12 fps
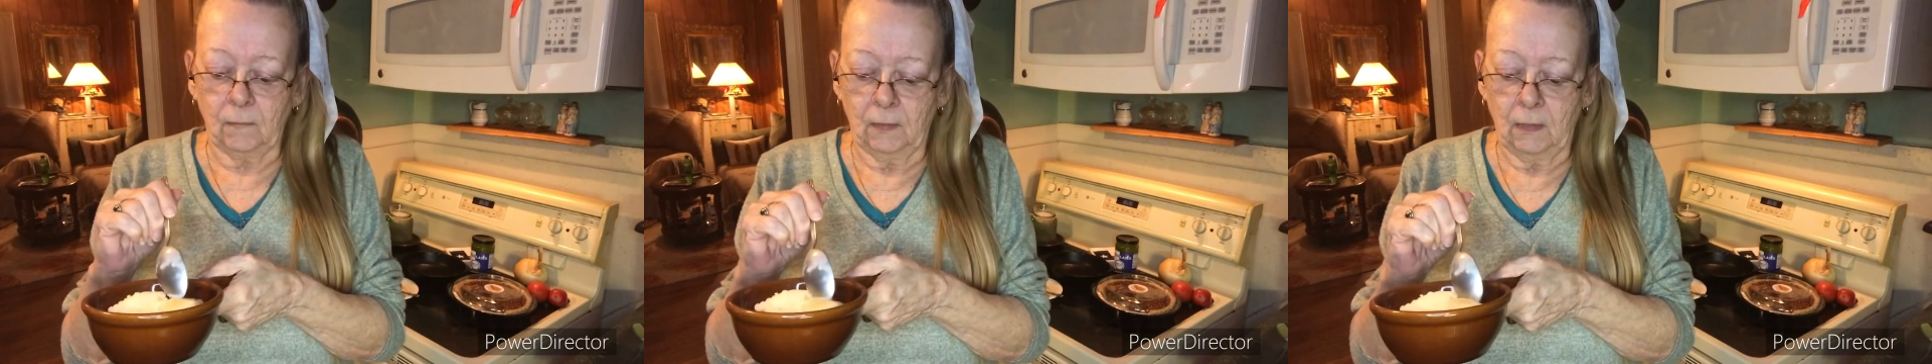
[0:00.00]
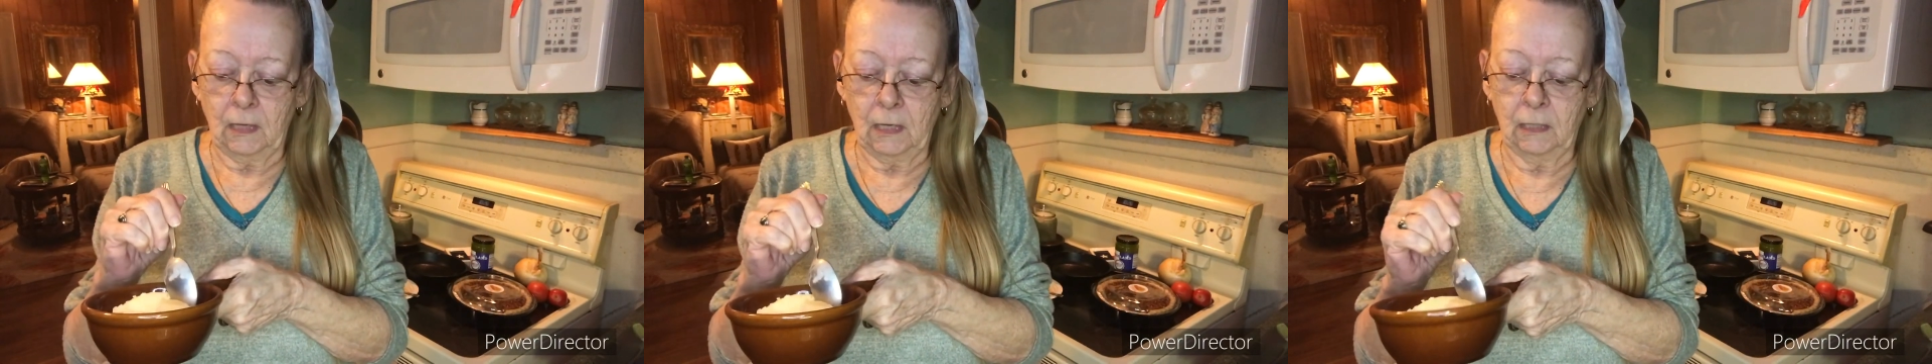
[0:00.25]

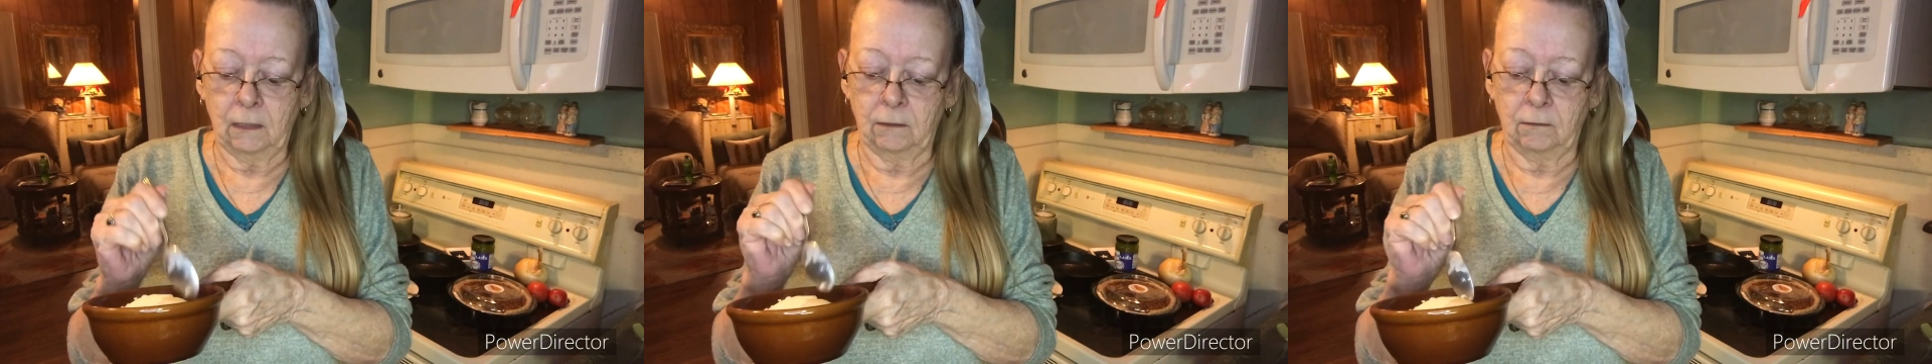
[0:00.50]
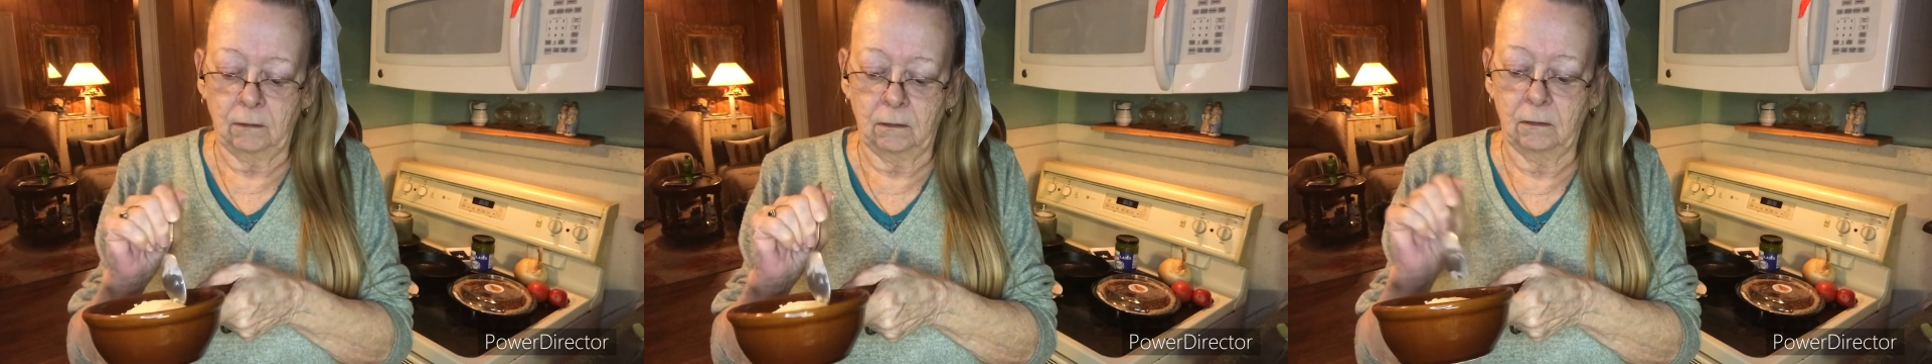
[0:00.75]
And
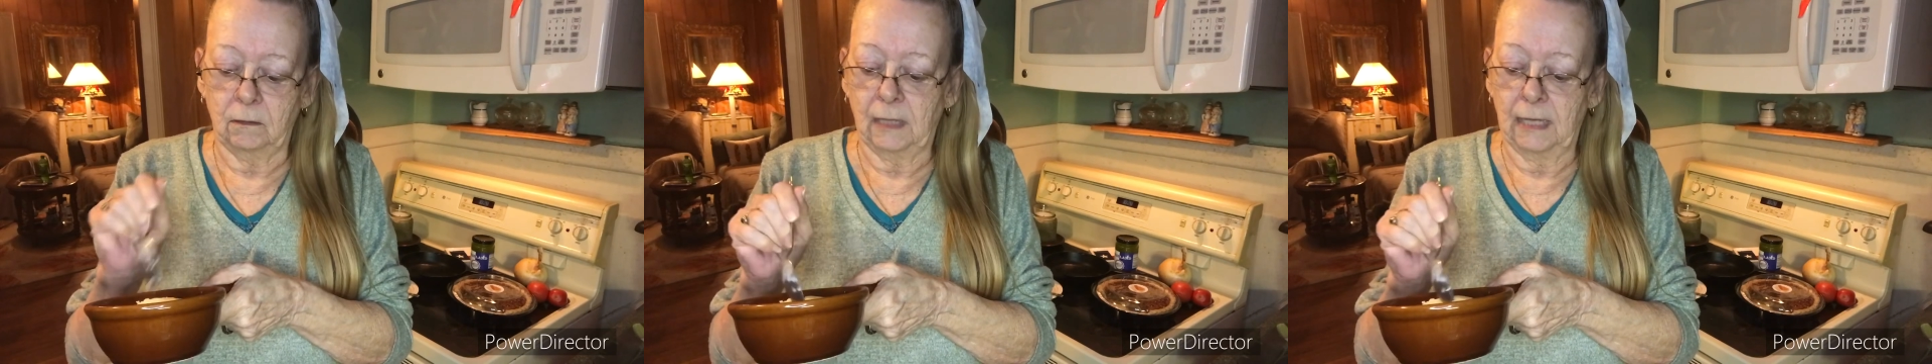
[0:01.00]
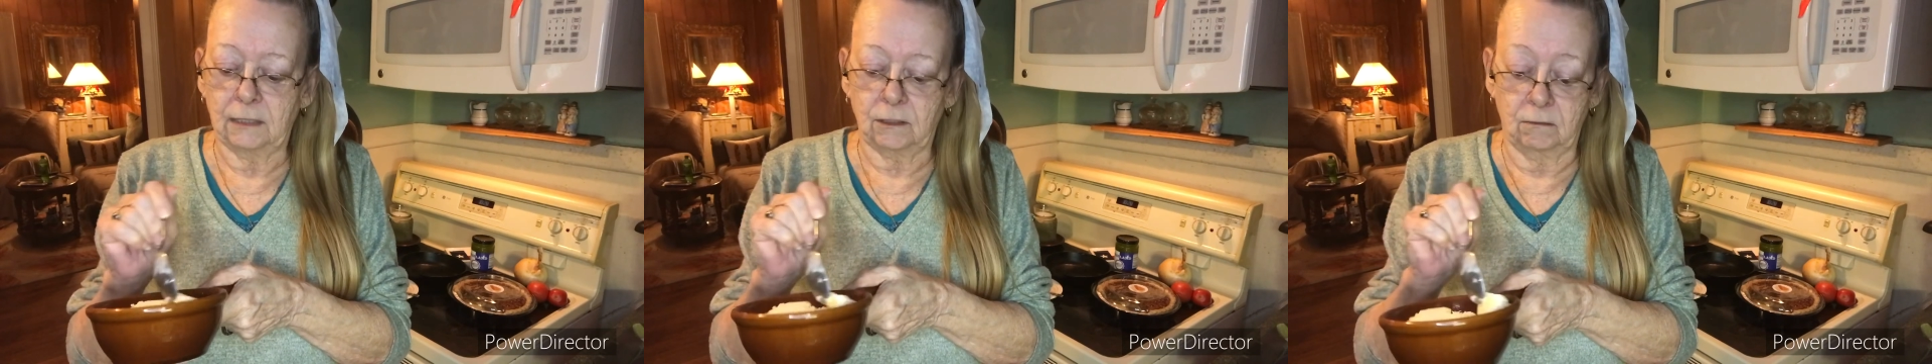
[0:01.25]

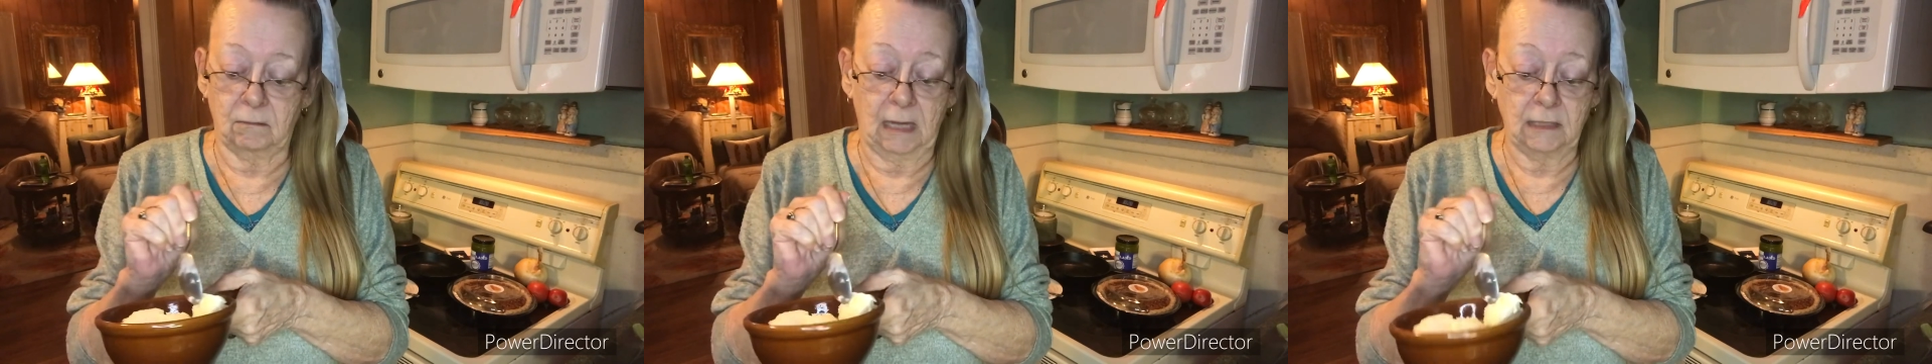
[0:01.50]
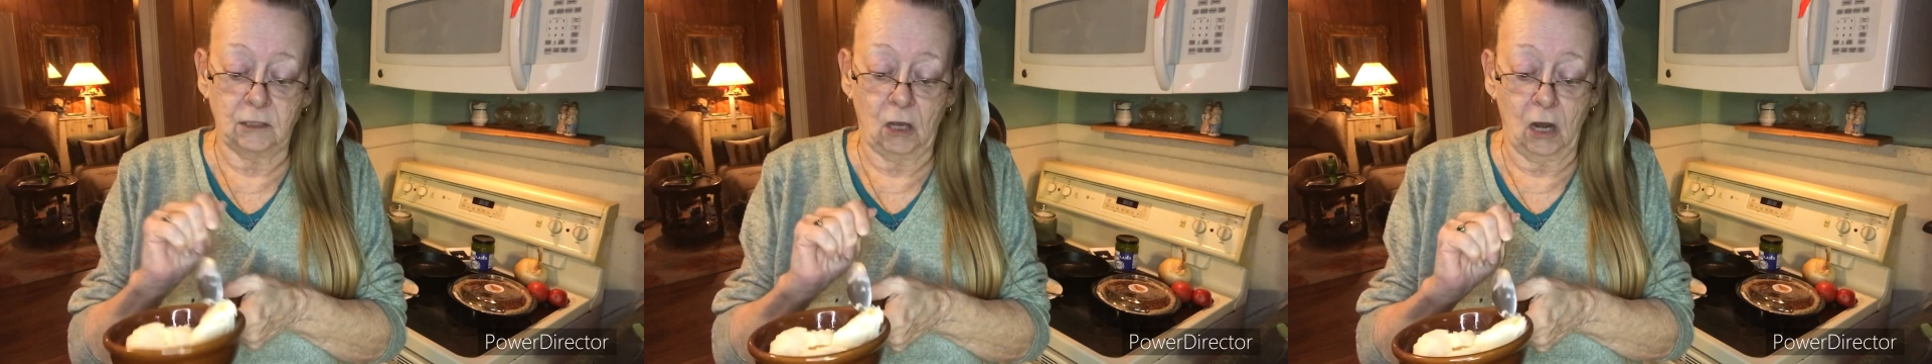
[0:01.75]
that's
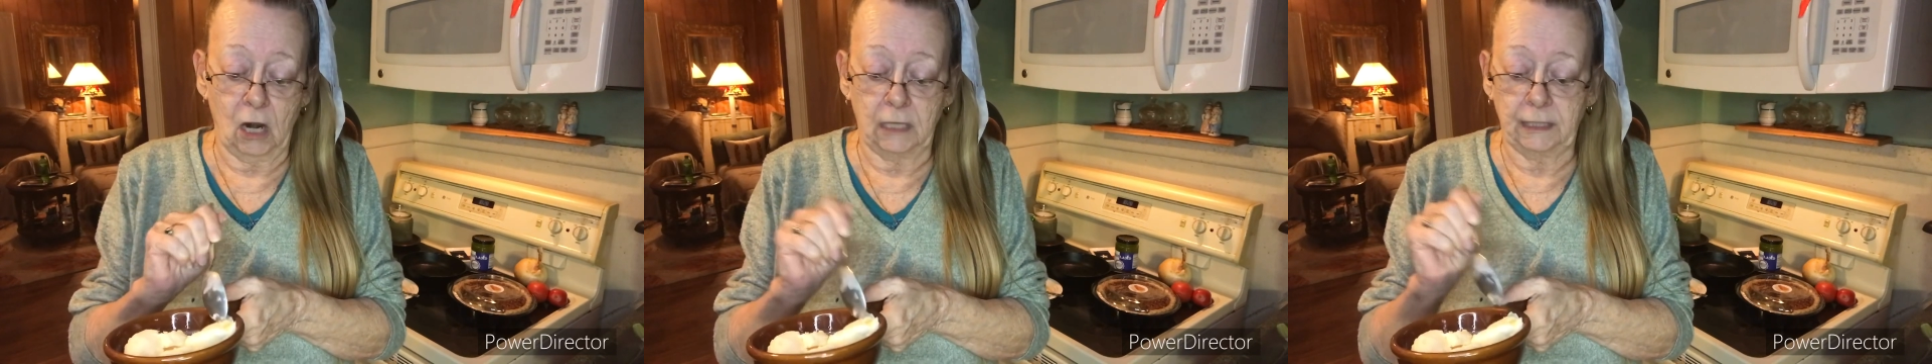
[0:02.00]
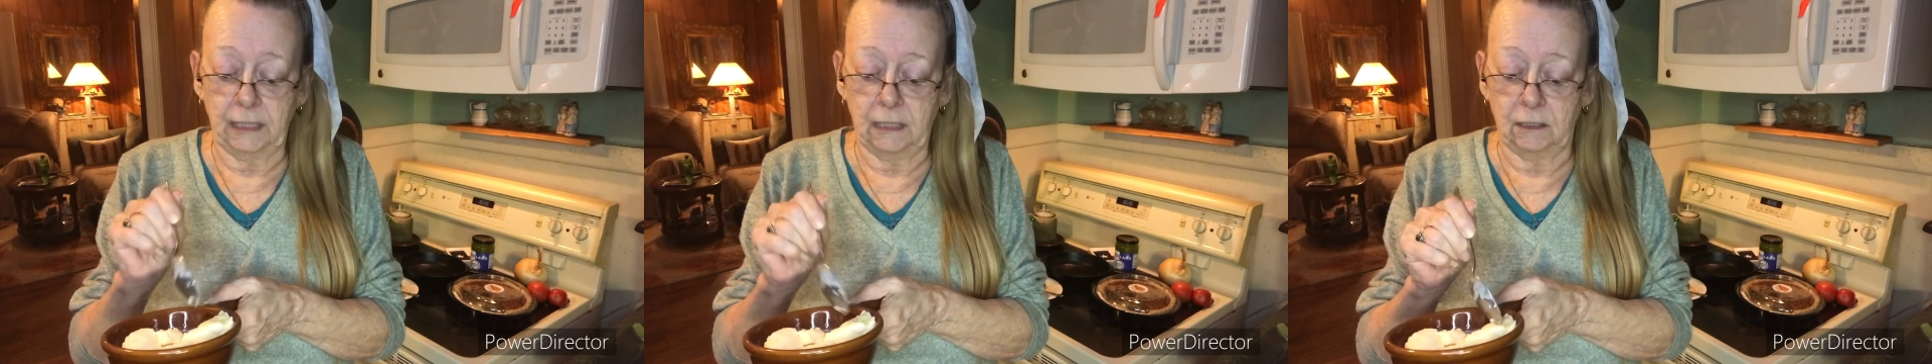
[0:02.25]
that's all I
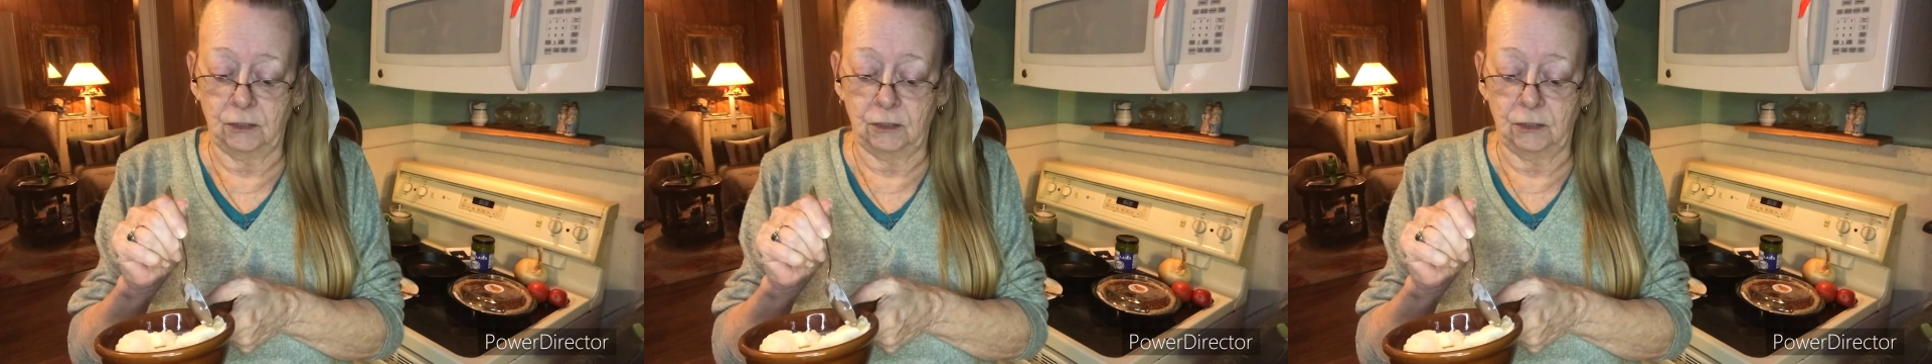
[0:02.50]
get,